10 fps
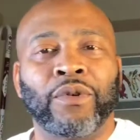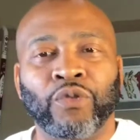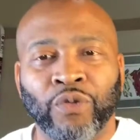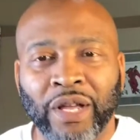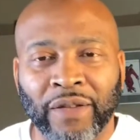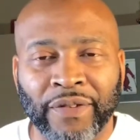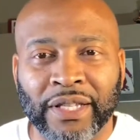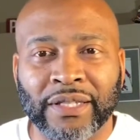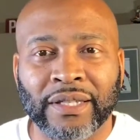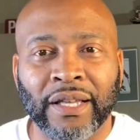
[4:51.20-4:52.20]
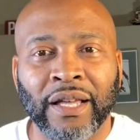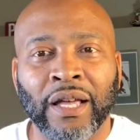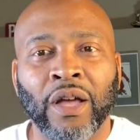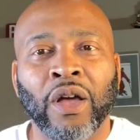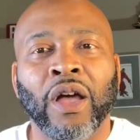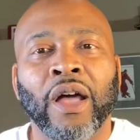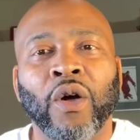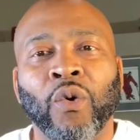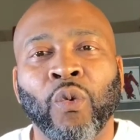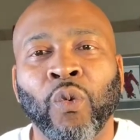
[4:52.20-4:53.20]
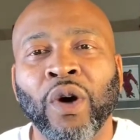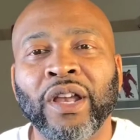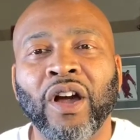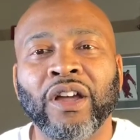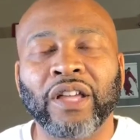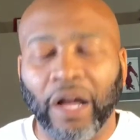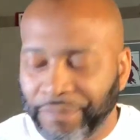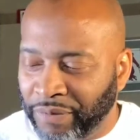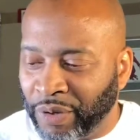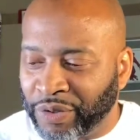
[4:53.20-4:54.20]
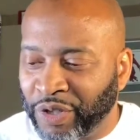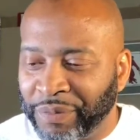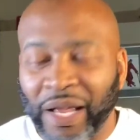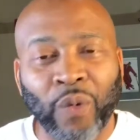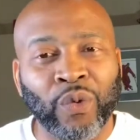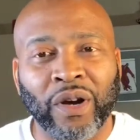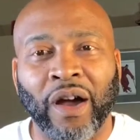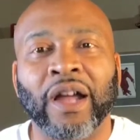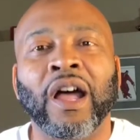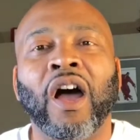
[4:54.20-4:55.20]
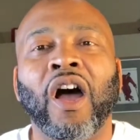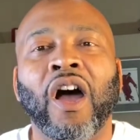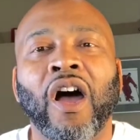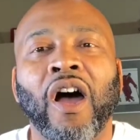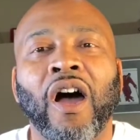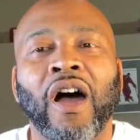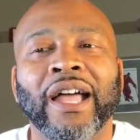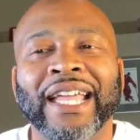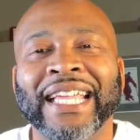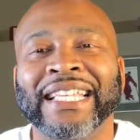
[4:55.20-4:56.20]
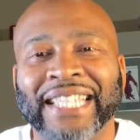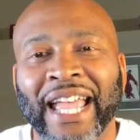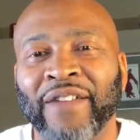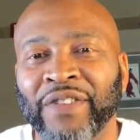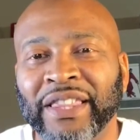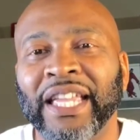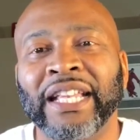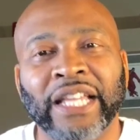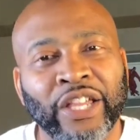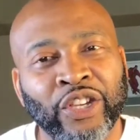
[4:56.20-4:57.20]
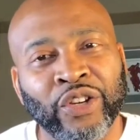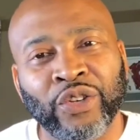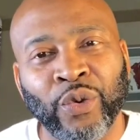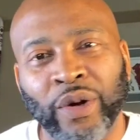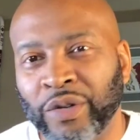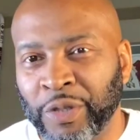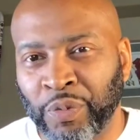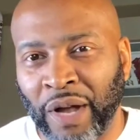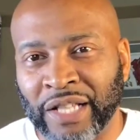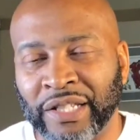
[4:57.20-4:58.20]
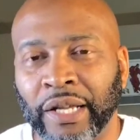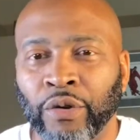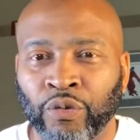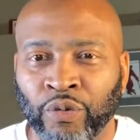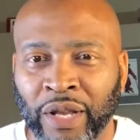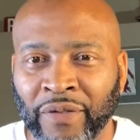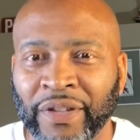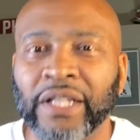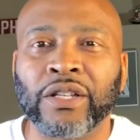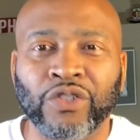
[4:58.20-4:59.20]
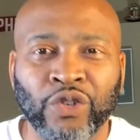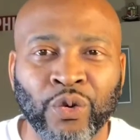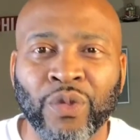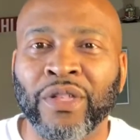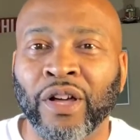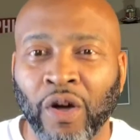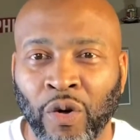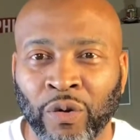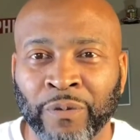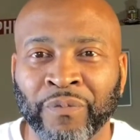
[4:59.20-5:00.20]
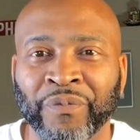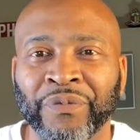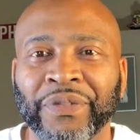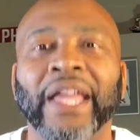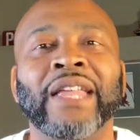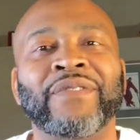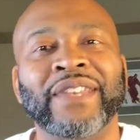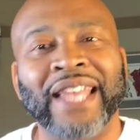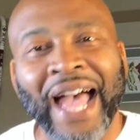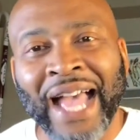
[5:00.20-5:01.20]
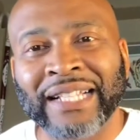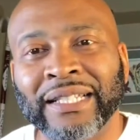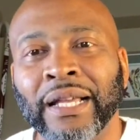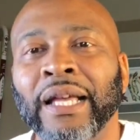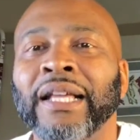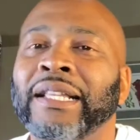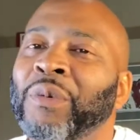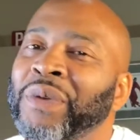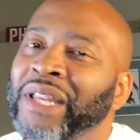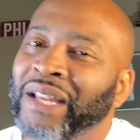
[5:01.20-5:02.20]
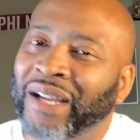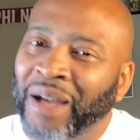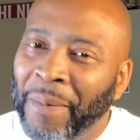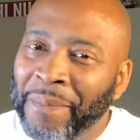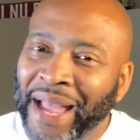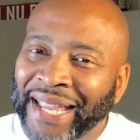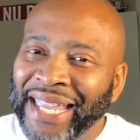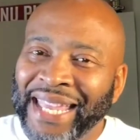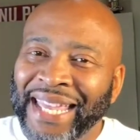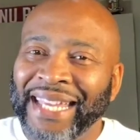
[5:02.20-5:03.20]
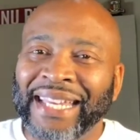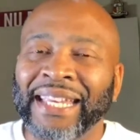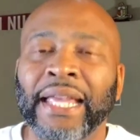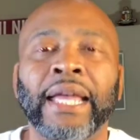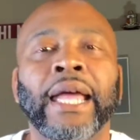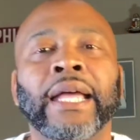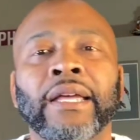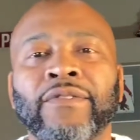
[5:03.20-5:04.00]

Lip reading: Relevance. What are, no, excuse me, not what are, is everything that you're doing on this project relevant to the goal? And if not, then we need to come back in and get